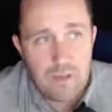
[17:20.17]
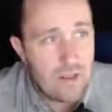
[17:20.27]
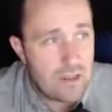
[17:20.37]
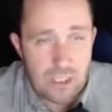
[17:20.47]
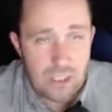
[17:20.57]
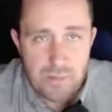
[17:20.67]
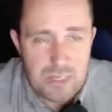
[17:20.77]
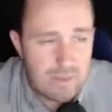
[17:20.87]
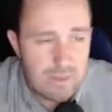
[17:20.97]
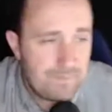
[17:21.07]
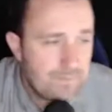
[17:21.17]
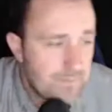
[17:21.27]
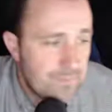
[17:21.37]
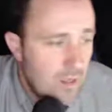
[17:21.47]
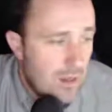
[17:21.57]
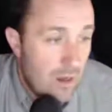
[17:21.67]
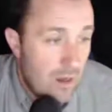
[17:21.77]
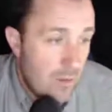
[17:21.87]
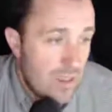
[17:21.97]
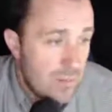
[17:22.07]
if there's suspicion uh,
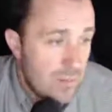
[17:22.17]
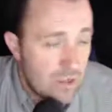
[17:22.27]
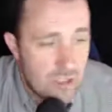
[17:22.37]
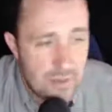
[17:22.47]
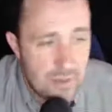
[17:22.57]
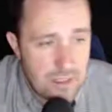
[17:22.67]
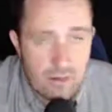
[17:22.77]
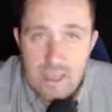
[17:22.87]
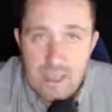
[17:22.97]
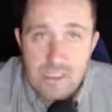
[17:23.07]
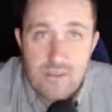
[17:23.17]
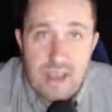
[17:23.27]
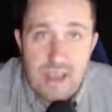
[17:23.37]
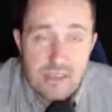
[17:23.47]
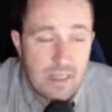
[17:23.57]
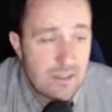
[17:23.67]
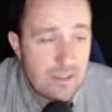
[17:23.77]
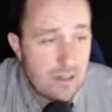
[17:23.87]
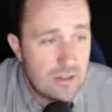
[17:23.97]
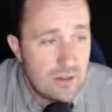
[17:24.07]
under reasonable suspicion or in cases of accidents
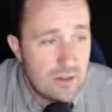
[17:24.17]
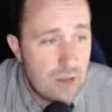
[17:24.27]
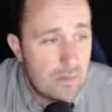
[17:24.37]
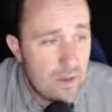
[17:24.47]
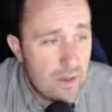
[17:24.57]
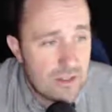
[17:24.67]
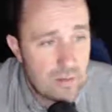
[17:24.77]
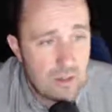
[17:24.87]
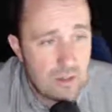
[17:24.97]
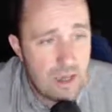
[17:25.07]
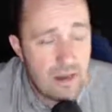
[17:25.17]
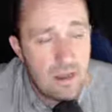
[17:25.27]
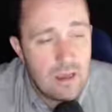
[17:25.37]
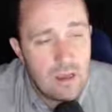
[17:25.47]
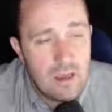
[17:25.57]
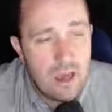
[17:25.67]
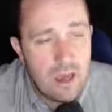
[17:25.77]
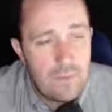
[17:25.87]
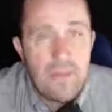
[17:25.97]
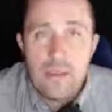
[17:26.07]
are two common ways that we do that.
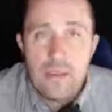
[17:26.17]
Um, and then